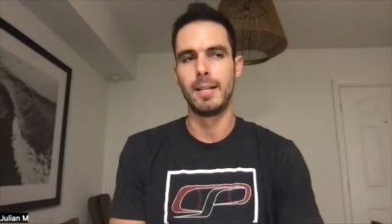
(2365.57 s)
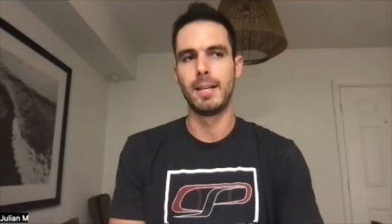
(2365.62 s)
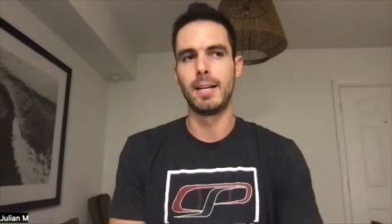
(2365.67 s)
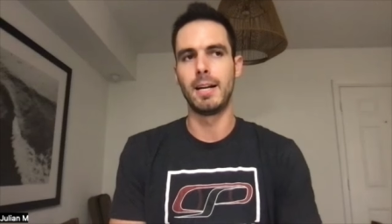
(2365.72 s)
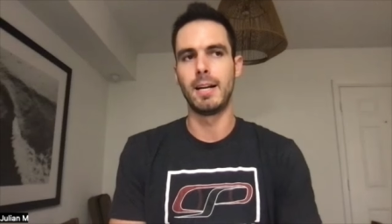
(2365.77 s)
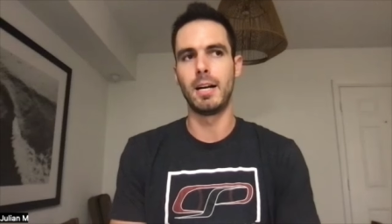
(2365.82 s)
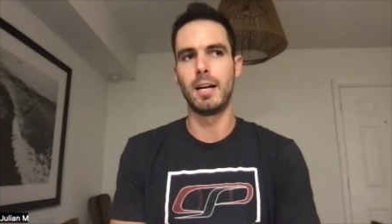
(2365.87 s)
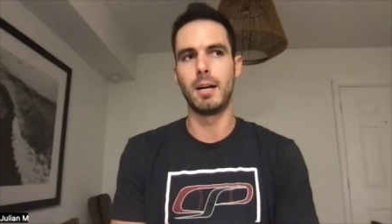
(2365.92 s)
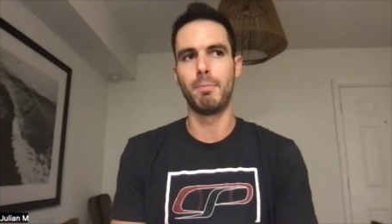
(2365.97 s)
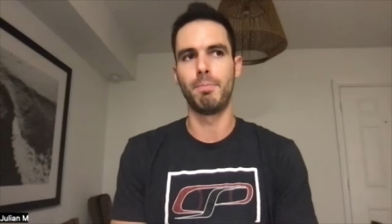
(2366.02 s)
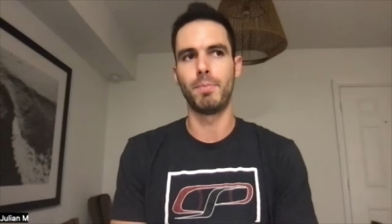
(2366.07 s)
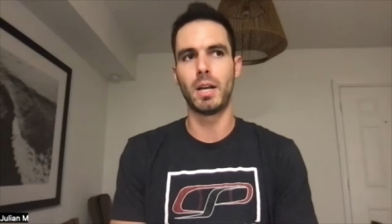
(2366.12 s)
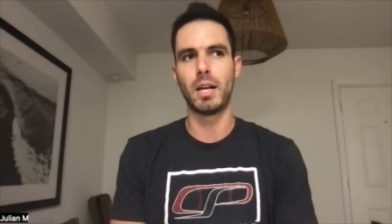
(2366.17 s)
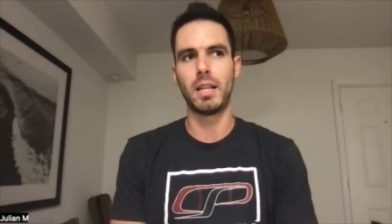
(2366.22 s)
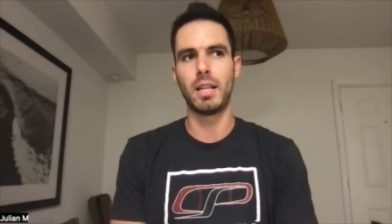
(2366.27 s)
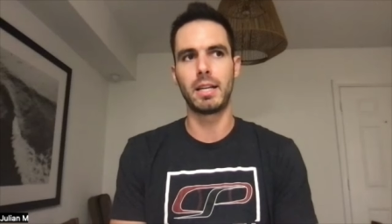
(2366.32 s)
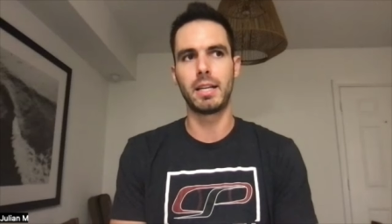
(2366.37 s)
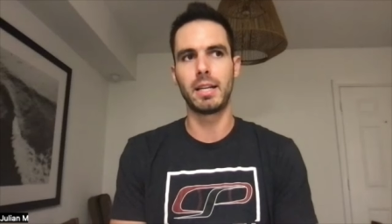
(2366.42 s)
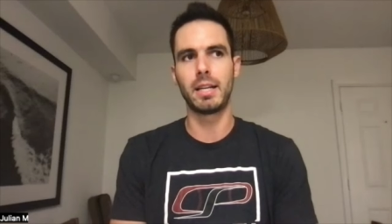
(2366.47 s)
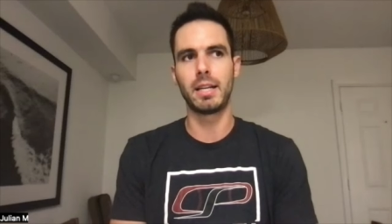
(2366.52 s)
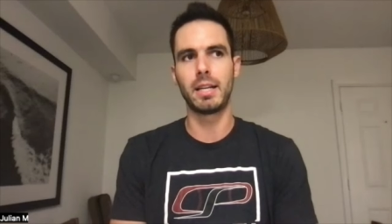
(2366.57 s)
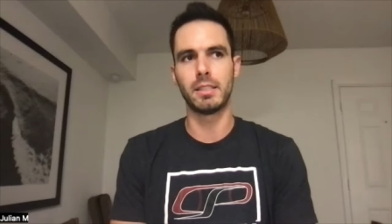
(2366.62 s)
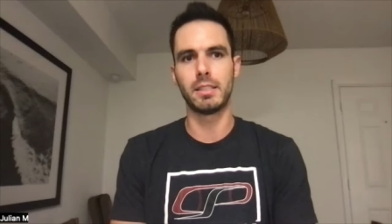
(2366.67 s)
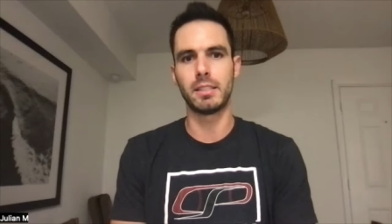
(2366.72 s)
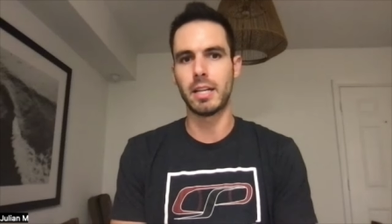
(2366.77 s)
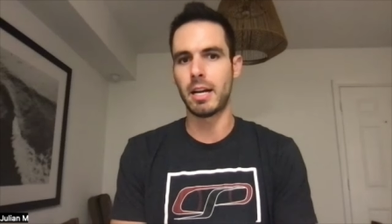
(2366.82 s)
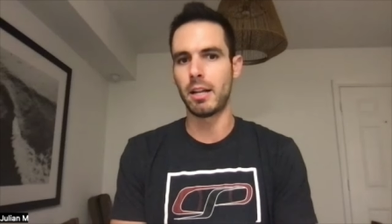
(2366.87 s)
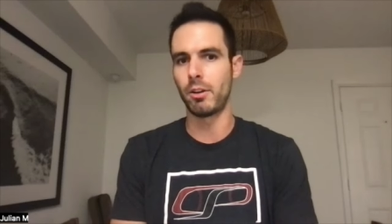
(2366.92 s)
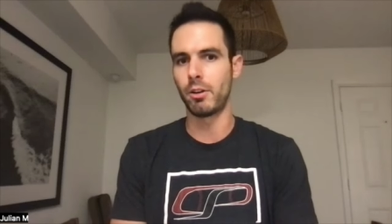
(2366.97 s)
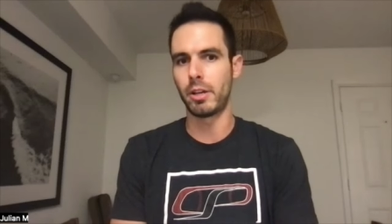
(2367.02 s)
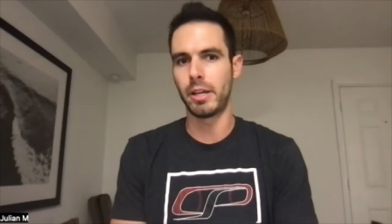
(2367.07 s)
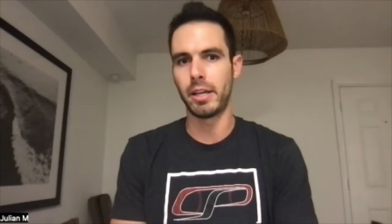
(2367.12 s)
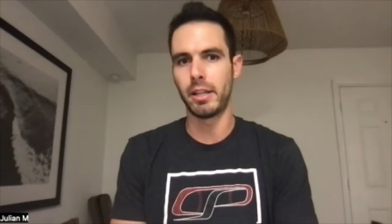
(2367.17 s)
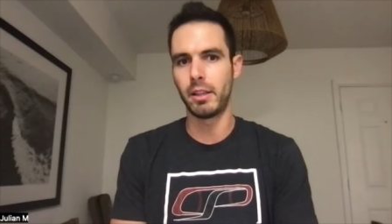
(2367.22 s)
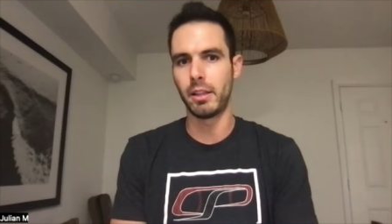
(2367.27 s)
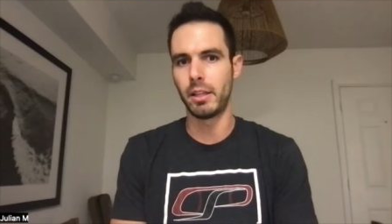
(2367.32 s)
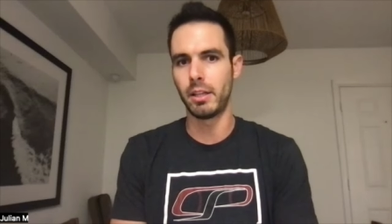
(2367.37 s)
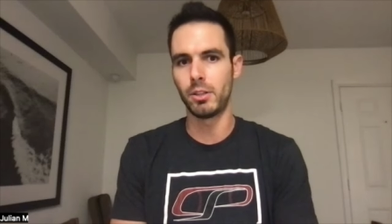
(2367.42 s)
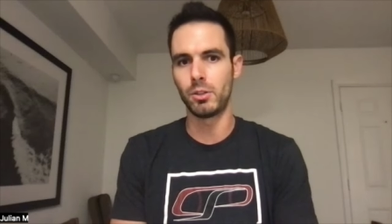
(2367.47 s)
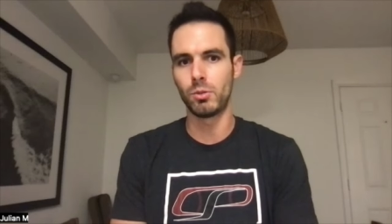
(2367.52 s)
Um, I like guys like Tyler
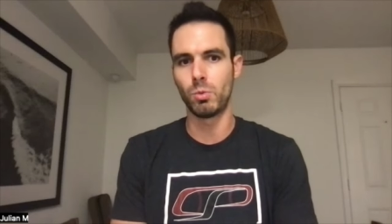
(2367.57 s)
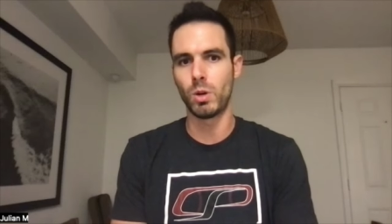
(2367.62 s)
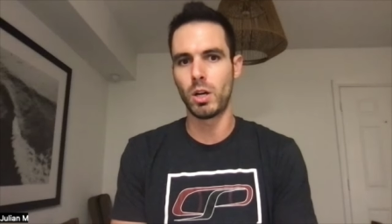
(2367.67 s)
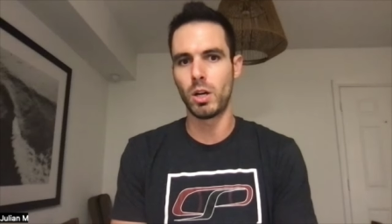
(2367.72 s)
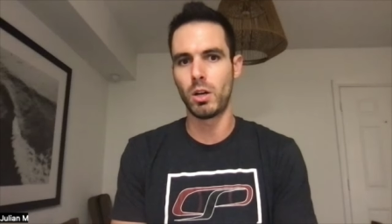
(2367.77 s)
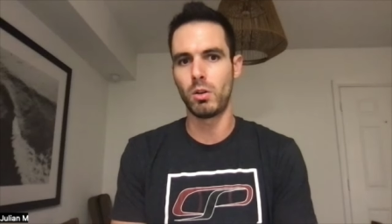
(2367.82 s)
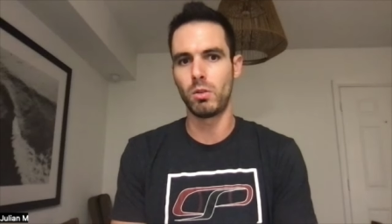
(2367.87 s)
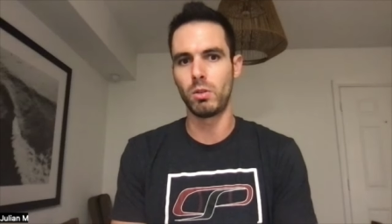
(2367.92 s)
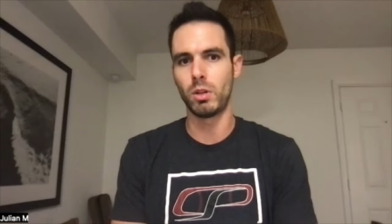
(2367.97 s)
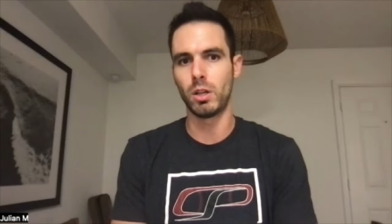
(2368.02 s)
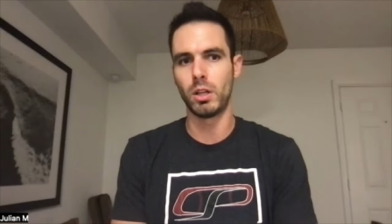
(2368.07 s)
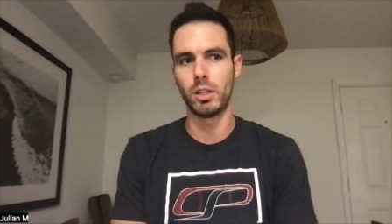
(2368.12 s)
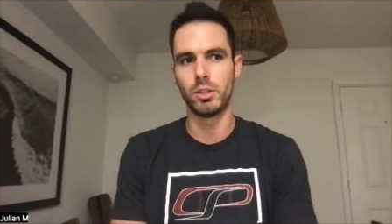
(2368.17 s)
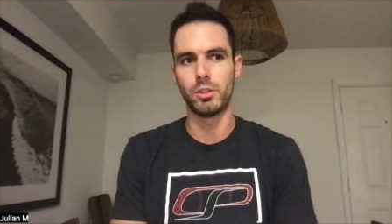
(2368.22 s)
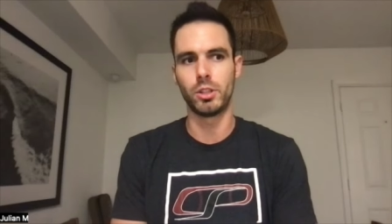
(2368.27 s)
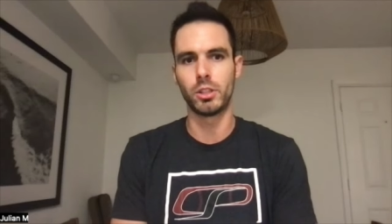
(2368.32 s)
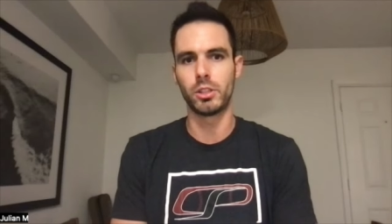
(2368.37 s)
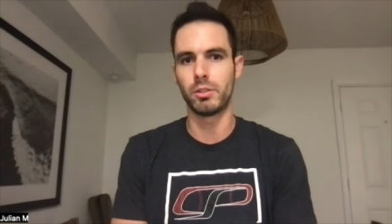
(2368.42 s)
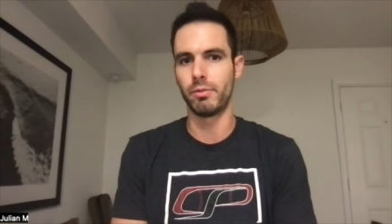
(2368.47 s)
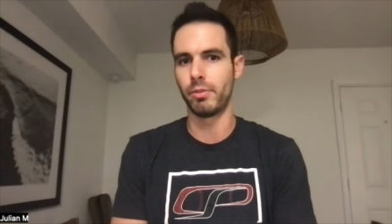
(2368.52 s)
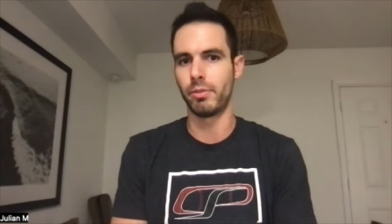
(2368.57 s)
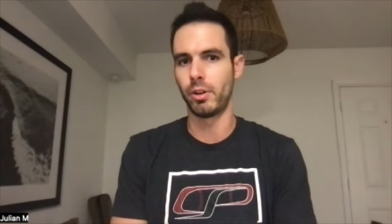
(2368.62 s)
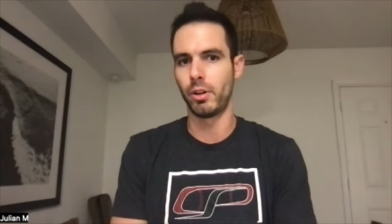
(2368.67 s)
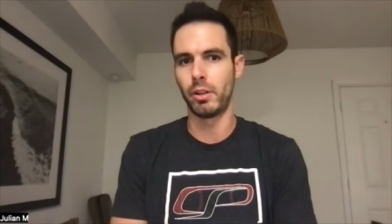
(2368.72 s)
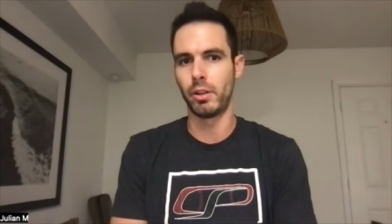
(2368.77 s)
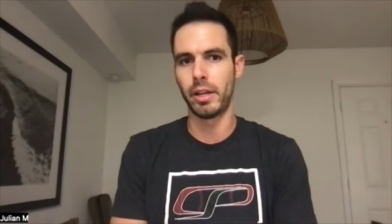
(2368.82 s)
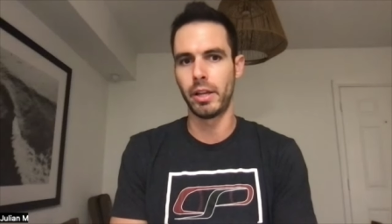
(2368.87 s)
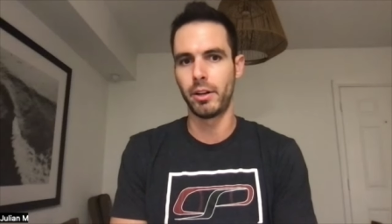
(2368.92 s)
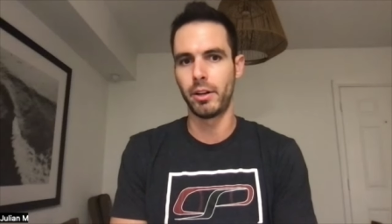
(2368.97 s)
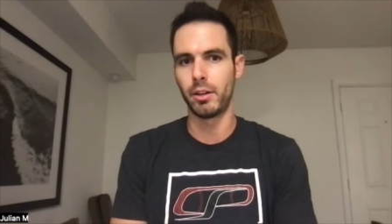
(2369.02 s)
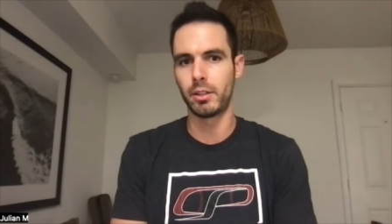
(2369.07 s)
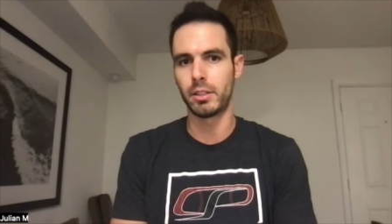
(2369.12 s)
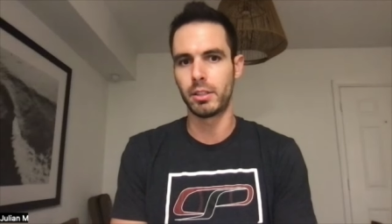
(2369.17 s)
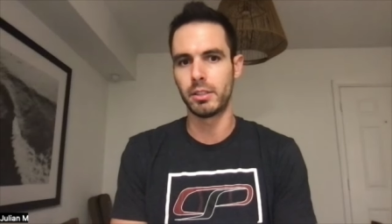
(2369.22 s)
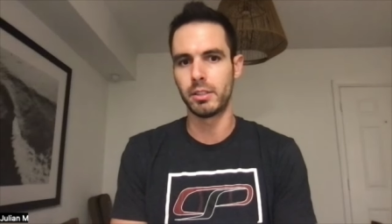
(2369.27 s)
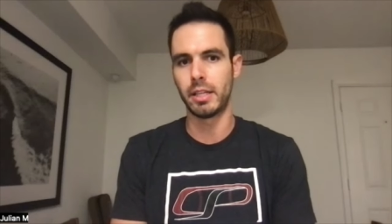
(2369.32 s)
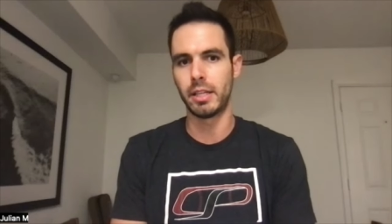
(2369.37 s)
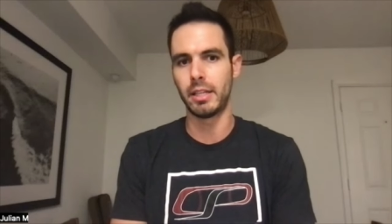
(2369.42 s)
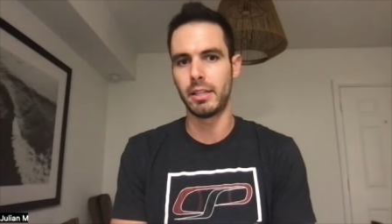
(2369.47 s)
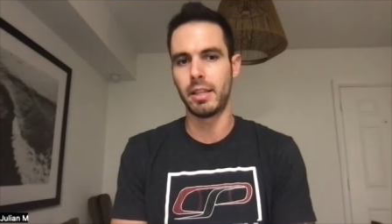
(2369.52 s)
Kinley as well, uh, Justin Verlander, because
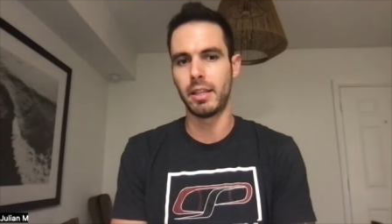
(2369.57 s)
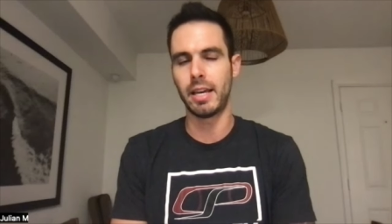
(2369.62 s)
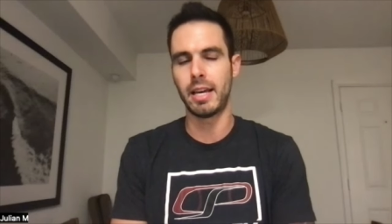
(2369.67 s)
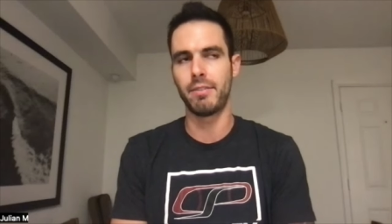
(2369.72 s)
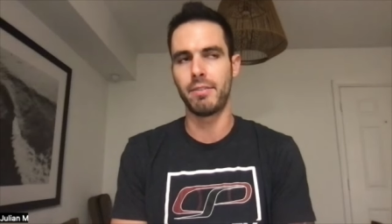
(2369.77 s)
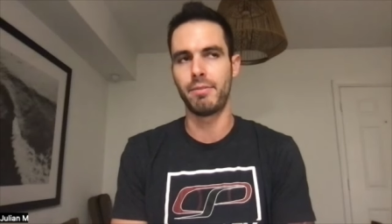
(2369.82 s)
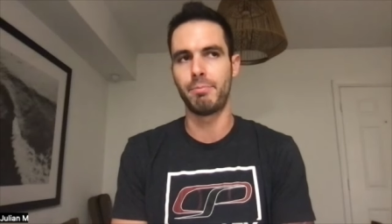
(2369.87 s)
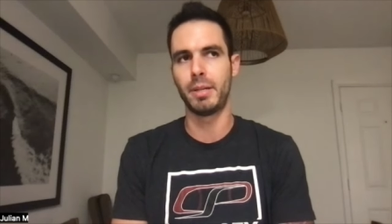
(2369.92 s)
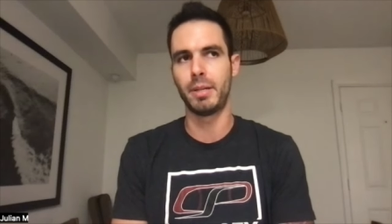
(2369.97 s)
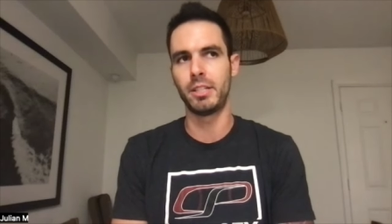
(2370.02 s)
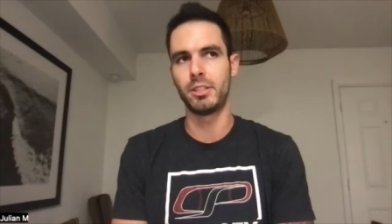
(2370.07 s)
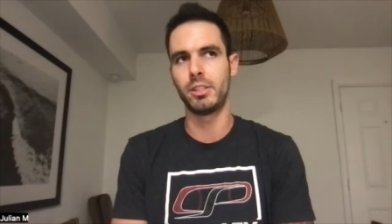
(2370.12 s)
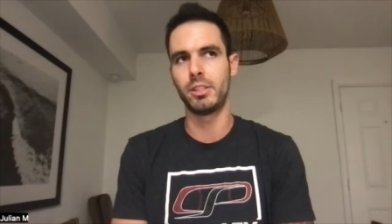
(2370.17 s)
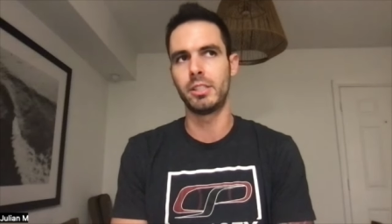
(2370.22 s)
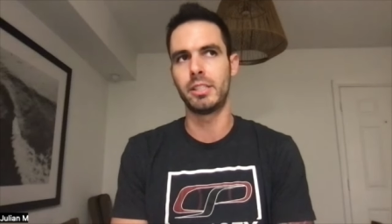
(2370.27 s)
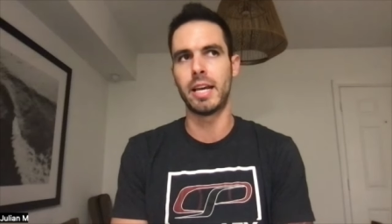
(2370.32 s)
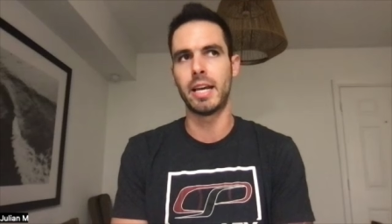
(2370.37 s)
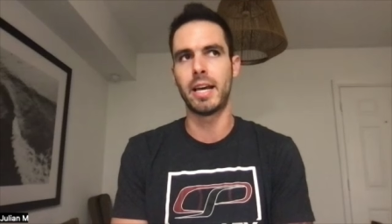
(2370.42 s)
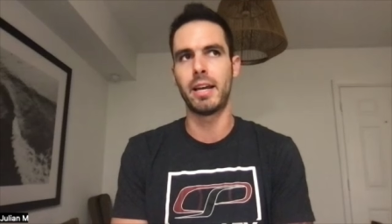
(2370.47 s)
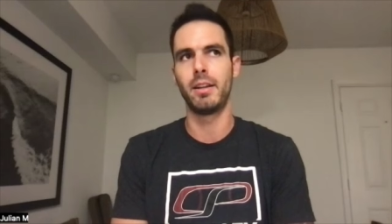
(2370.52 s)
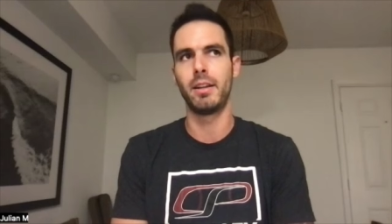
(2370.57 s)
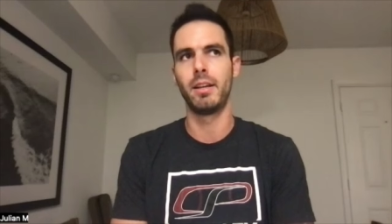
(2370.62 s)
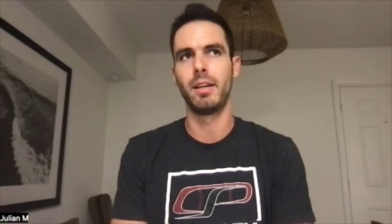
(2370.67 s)
they they have pitches that